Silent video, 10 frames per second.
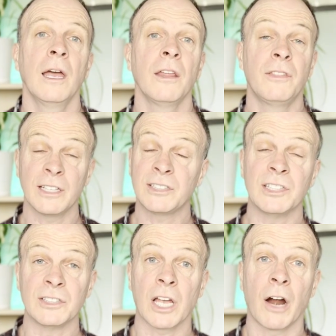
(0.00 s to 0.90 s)
This
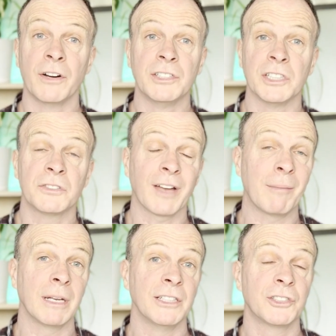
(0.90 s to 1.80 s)
encourages
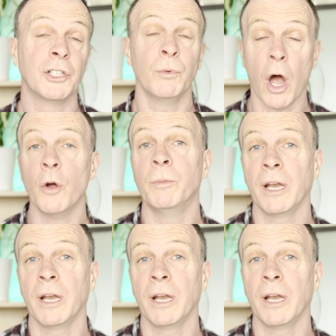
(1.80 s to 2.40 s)
families to open